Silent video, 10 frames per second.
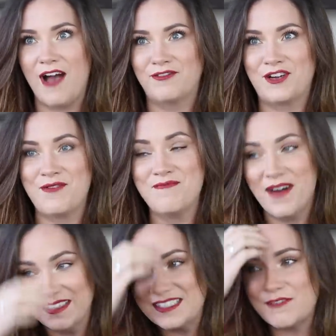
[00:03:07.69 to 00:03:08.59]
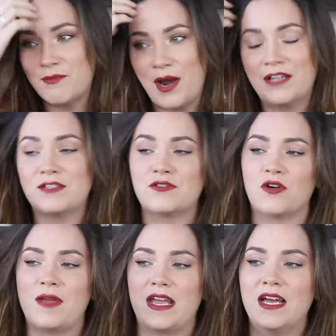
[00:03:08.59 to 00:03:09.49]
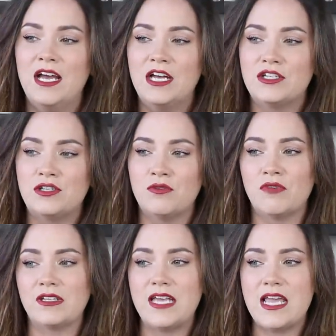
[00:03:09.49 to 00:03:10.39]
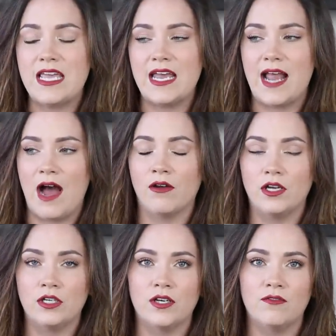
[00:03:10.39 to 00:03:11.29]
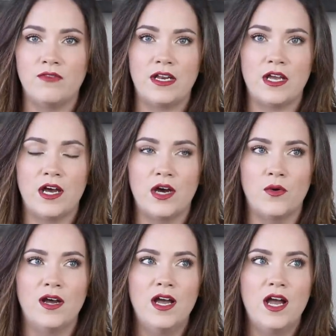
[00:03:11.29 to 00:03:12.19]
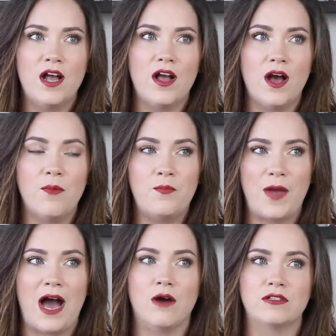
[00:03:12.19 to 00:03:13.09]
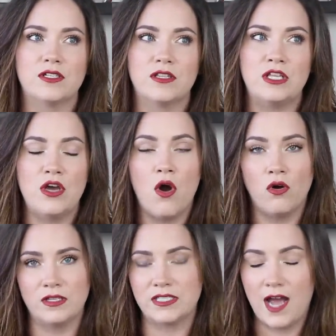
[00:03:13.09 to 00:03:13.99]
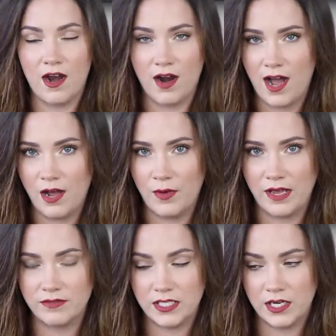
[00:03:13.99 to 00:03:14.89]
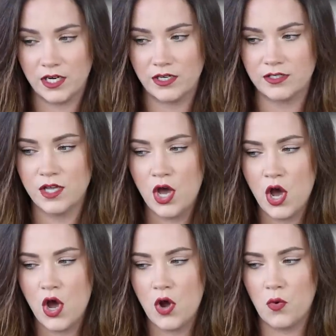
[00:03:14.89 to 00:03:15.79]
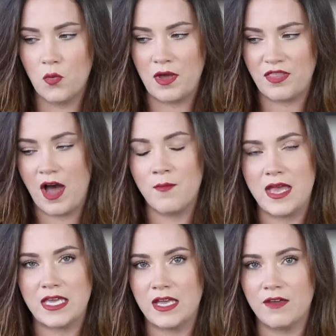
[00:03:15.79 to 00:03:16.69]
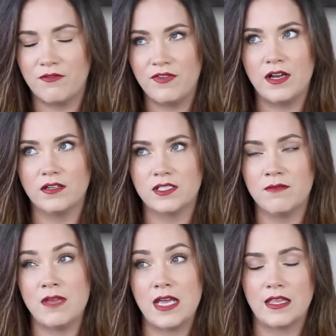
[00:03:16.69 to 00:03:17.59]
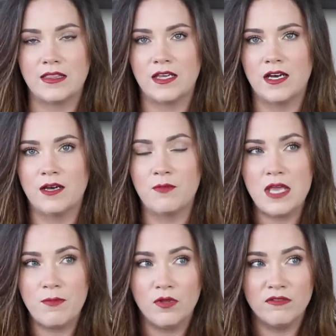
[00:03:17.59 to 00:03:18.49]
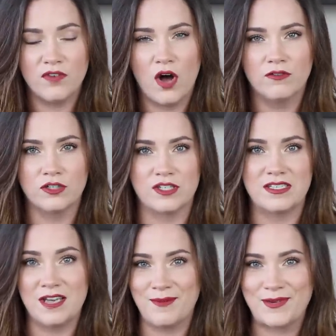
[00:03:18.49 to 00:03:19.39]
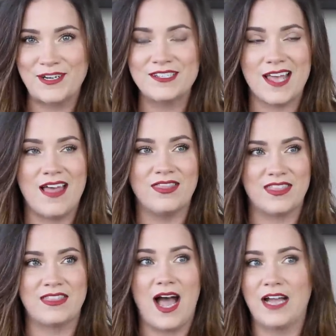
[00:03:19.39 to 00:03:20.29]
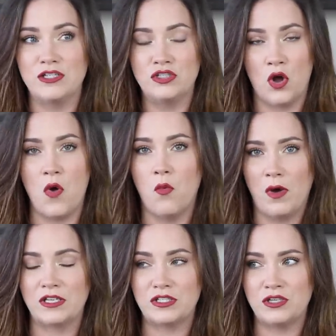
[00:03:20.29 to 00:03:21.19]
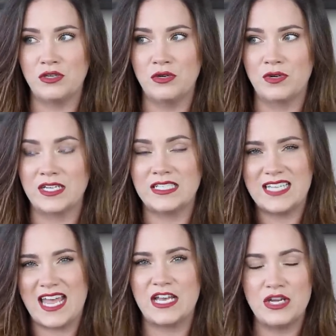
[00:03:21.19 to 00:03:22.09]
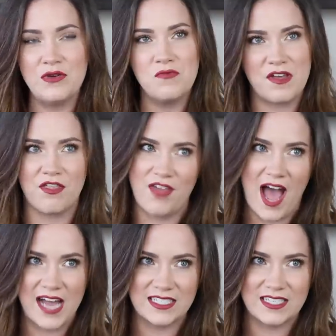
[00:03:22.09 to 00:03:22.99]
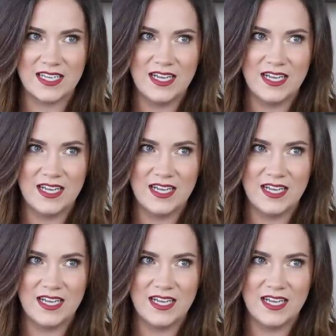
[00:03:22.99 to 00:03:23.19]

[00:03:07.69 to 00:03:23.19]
after months of brainstorming to really get out a good video about the whole entire Highway of Tears without making it feel to me that the people involved are just numbers and I don't want to continue with that